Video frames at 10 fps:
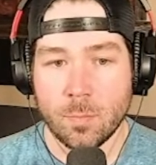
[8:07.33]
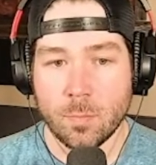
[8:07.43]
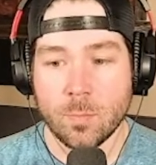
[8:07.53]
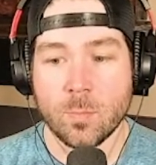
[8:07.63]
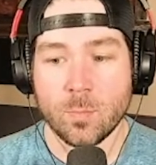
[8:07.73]

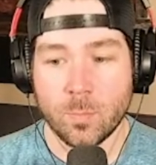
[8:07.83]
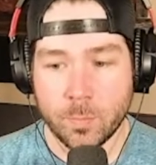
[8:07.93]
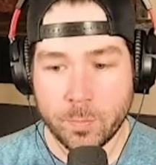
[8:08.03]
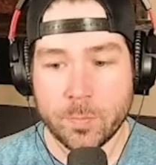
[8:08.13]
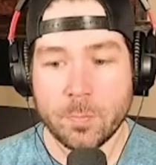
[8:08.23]

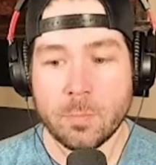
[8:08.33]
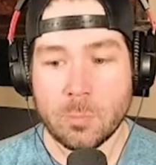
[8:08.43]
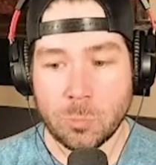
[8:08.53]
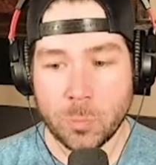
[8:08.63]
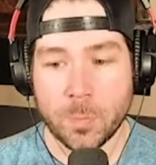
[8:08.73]

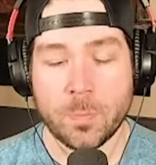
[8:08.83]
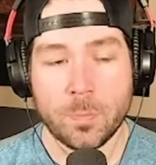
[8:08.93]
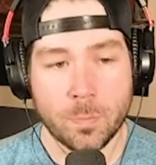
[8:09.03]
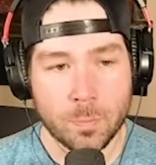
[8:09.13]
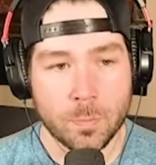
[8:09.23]

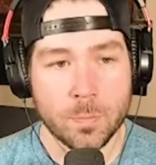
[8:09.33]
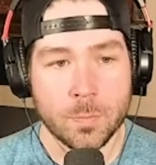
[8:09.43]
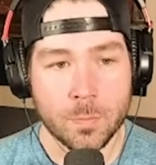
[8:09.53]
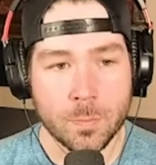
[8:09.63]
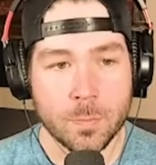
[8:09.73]

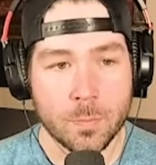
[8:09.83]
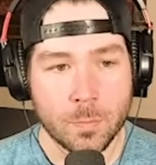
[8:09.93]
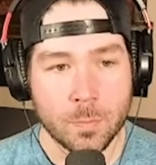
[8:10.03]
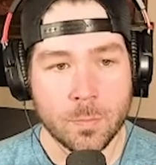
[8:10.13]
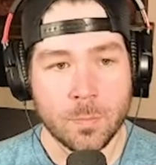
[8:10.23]

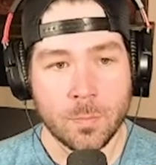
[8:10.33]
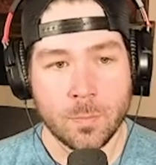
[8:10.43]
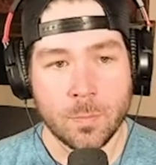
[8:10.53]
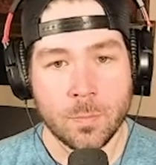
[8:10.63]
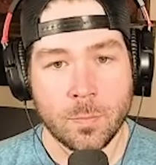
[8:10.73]

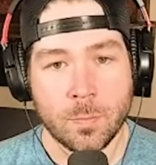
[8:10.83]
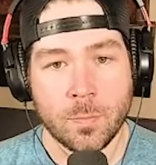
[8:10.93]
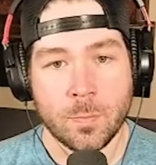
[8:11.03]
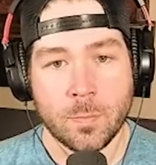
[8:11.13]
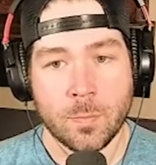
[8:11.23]

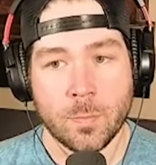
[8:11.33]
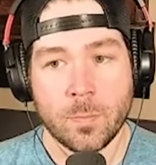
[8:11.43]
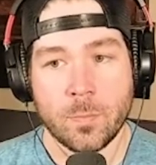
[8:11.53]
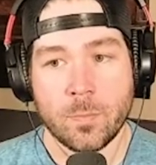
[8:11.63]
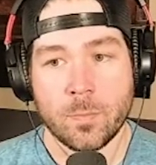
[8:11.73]

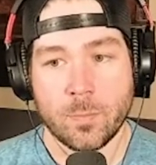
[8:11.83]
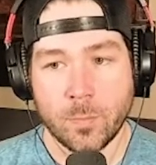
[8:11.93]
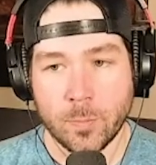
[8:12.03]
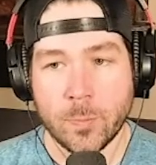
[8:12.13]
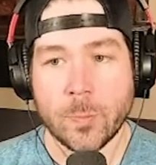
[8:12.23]

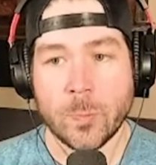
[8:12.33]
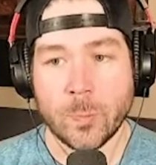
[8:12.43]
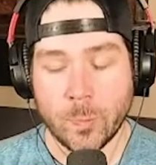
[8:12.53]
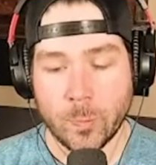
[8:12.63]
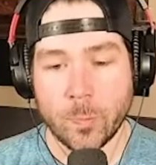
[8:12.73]

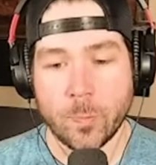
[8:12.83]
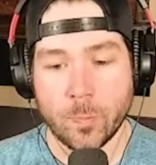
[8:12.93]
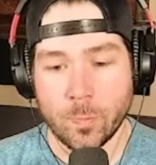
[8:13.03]
(silent)